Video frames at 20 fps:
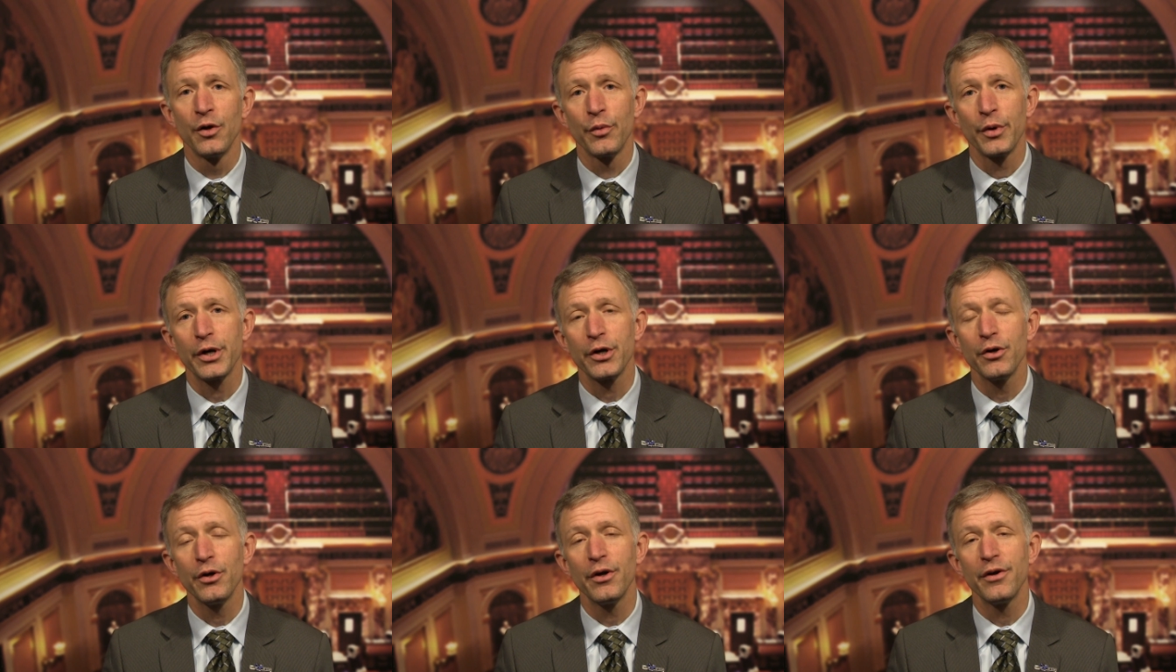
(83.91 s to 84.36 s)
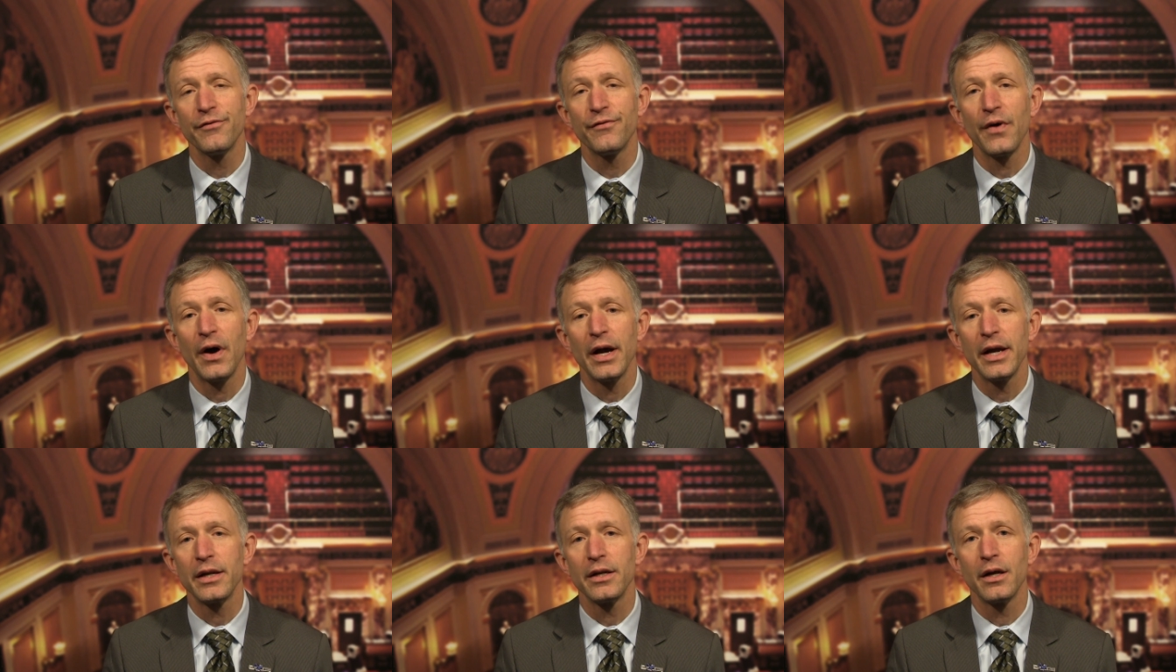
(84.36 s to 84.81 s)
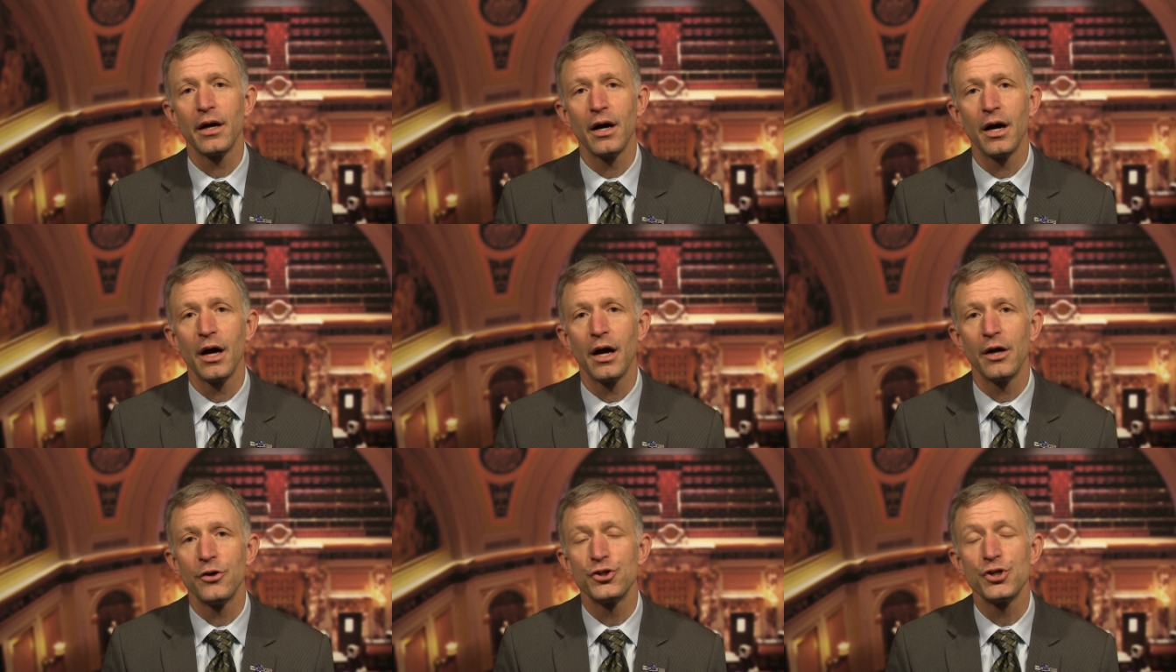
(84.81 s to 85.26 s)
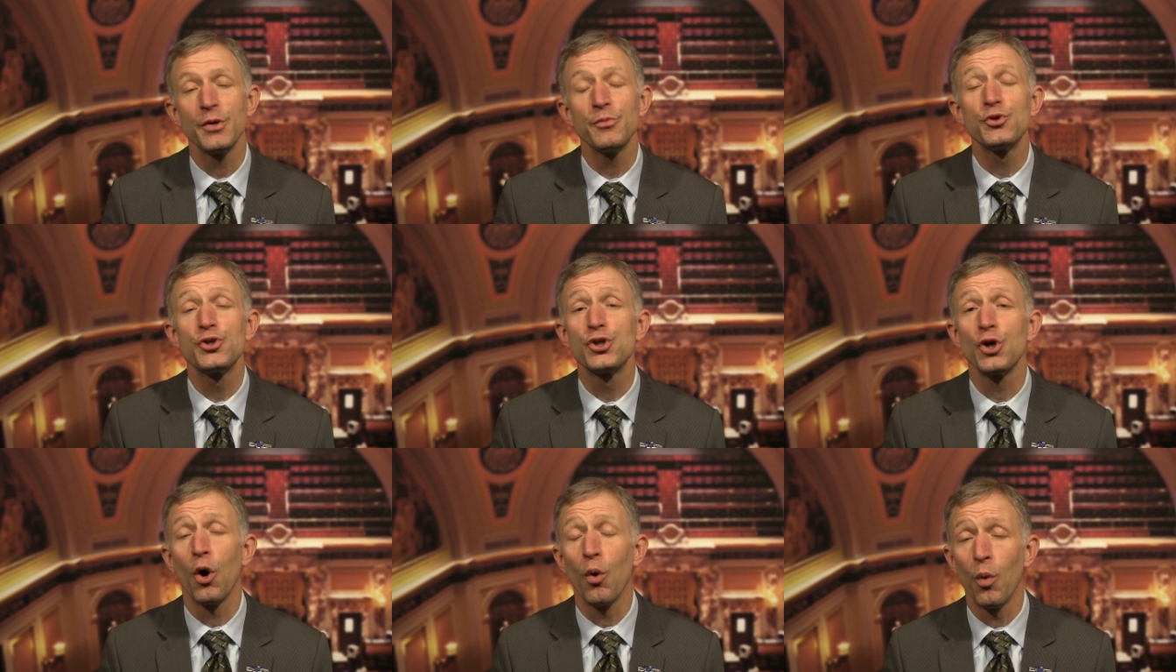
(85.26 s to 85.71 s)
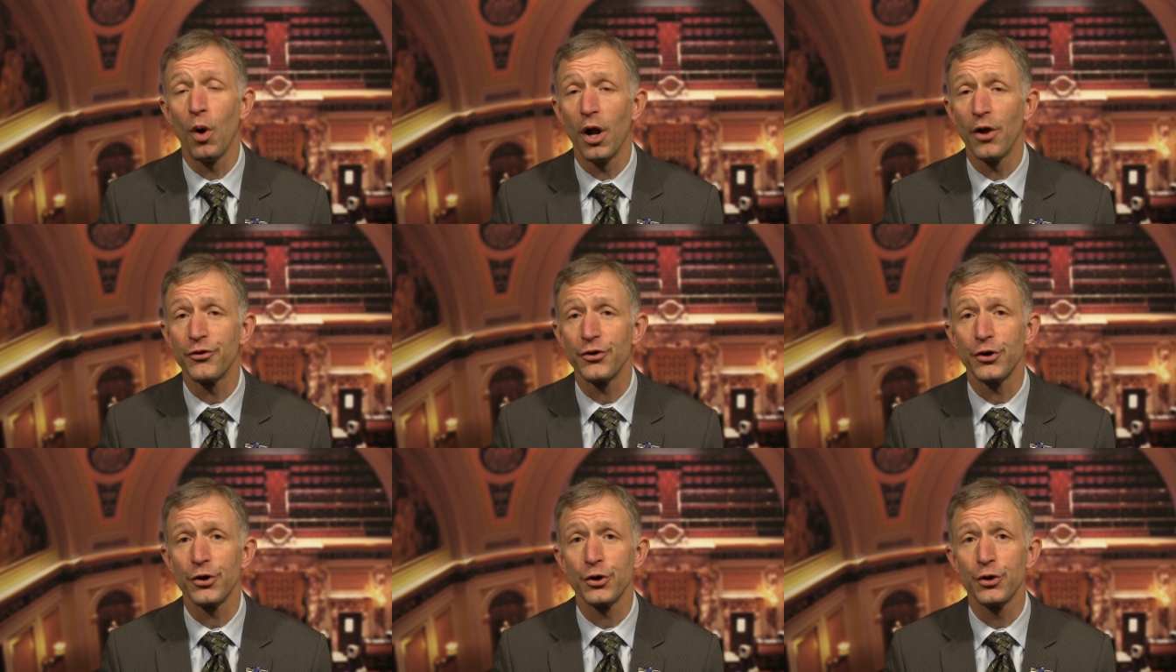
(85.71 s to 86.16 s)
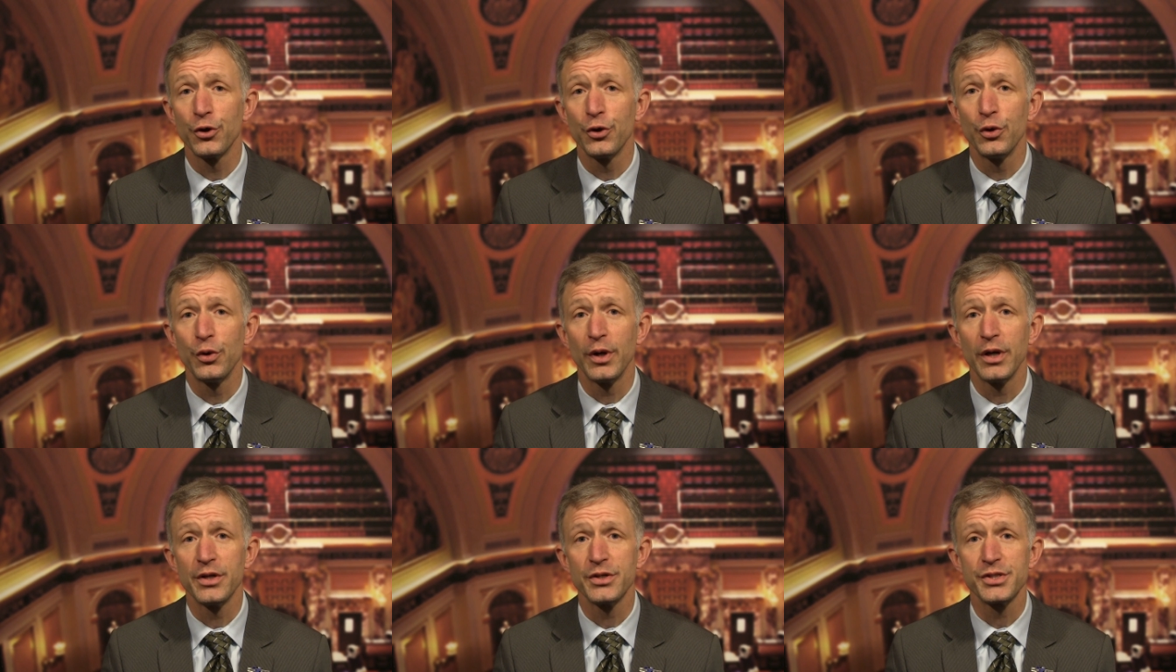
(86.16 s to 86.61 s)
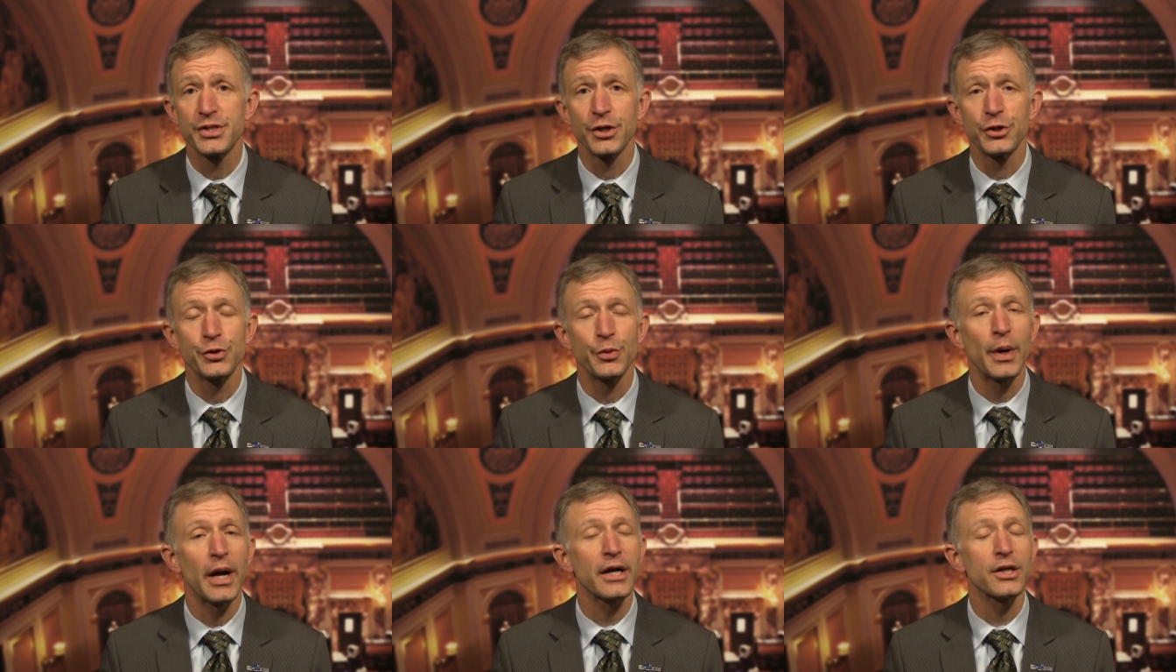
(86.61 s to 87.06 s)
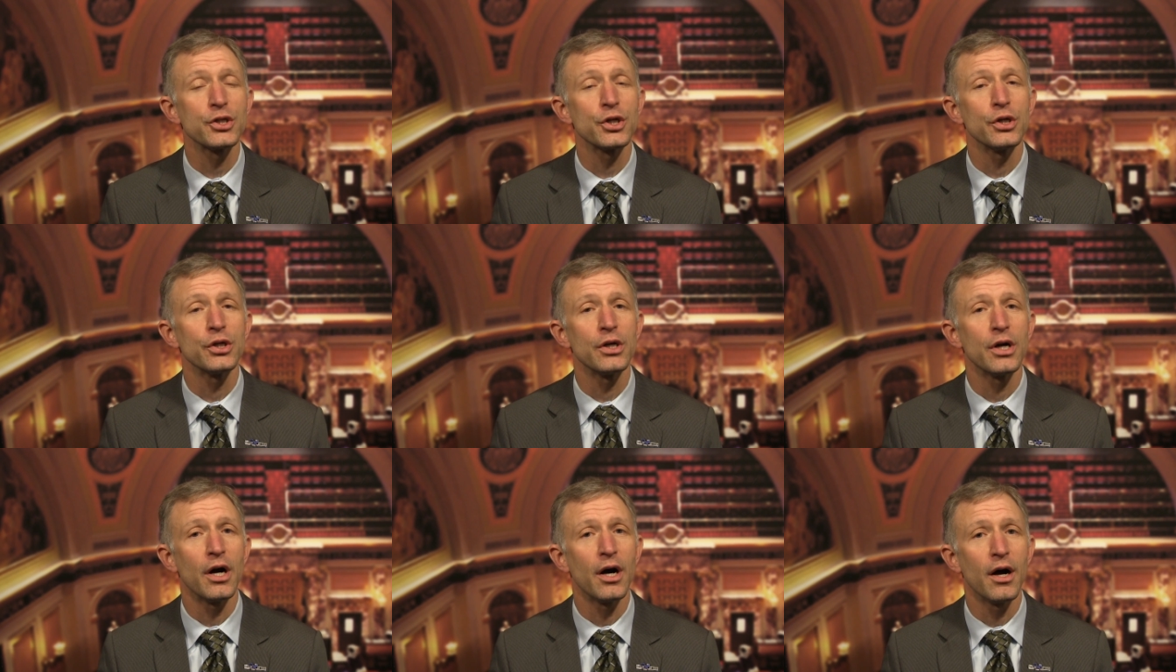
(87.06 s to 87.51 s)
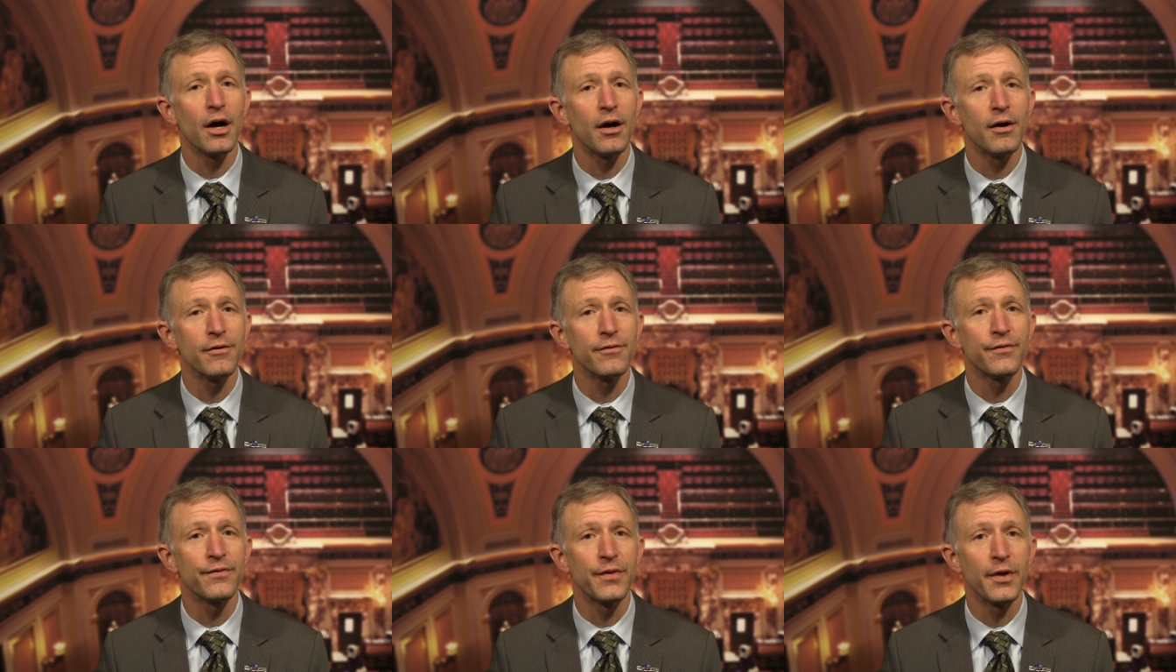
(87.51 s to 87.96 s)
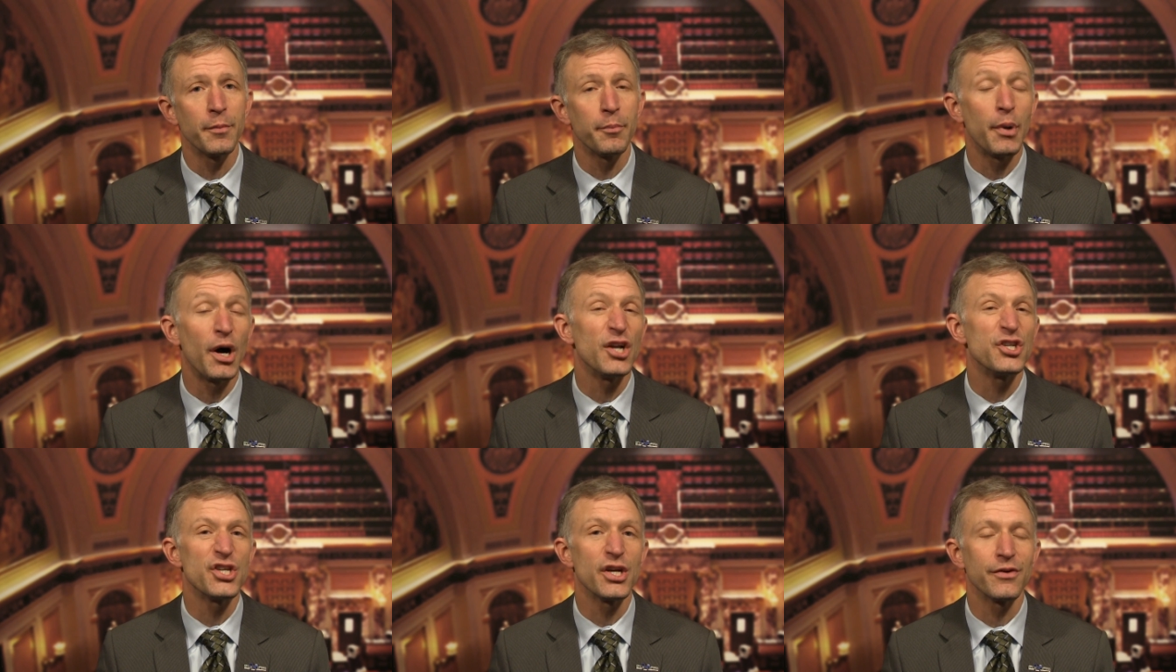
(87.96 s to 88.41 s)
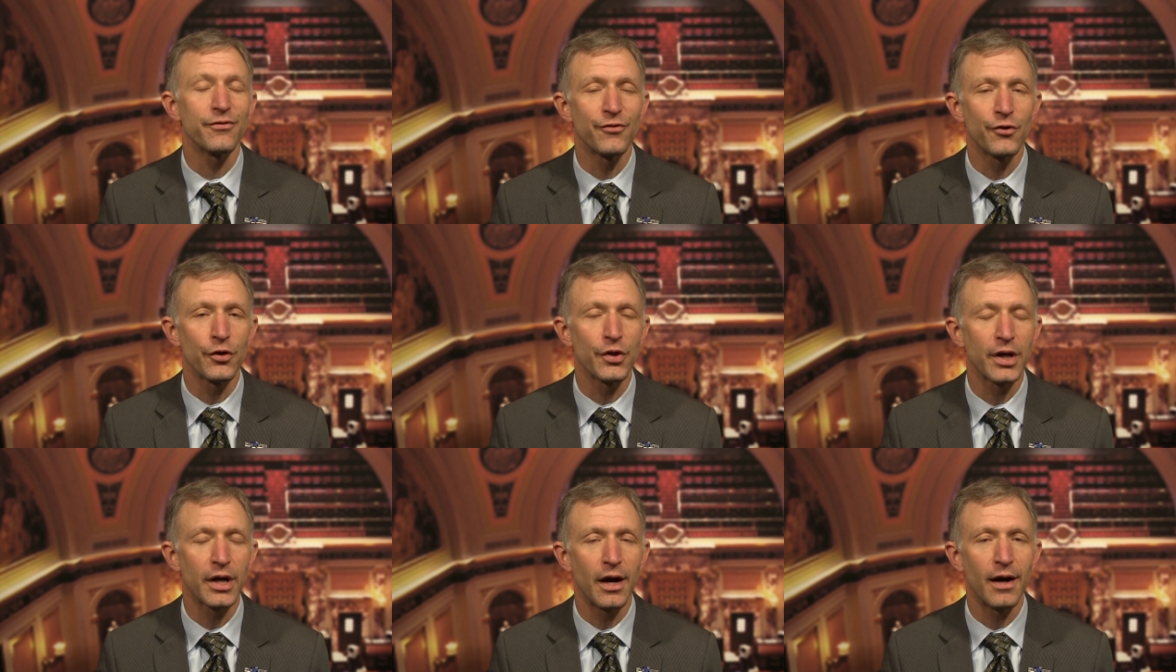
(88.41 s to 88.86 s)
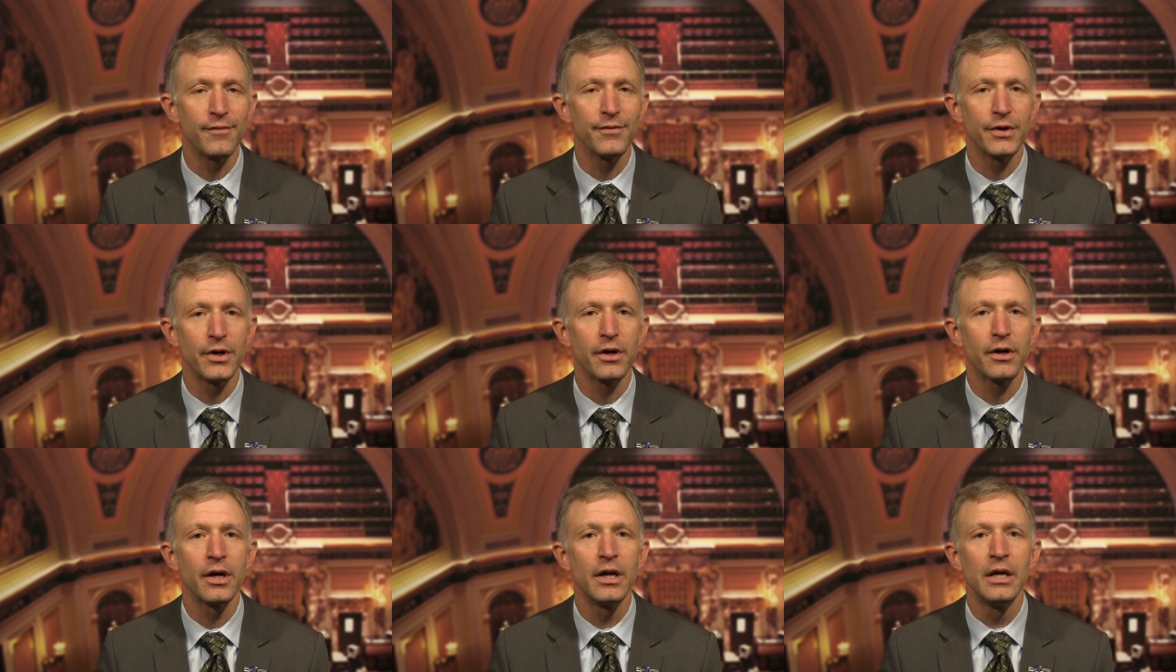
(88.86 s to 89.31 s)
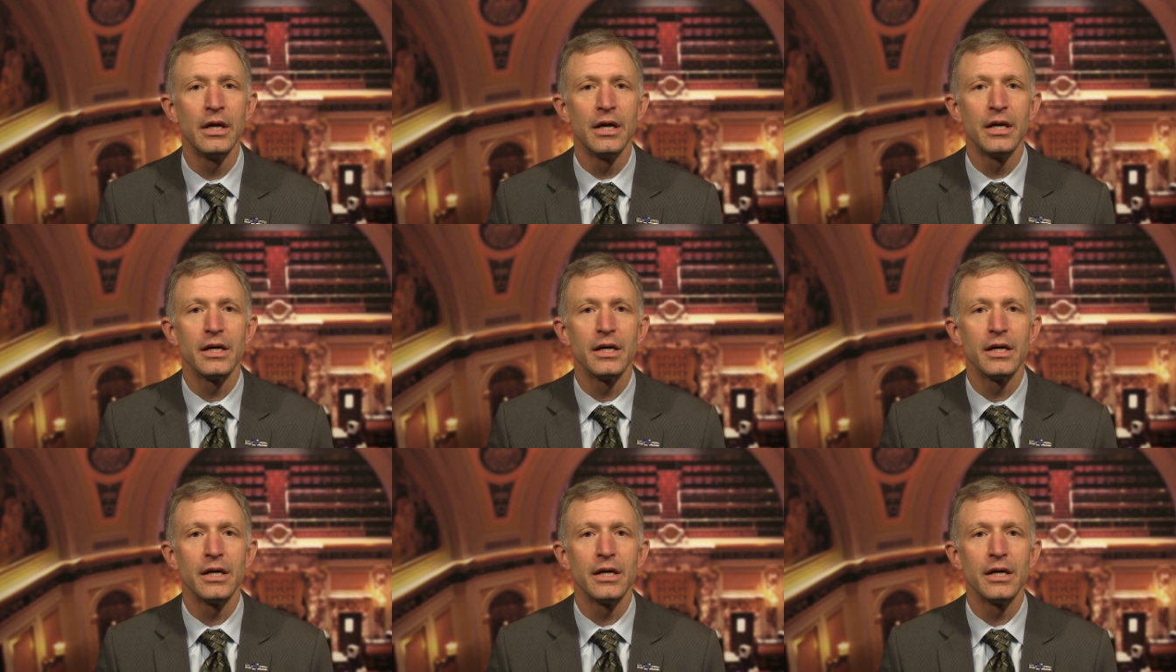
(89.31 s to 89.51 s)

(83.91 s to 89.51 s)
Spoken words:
We're going to invite Jim Showalter, who is the director of the budget for the governor,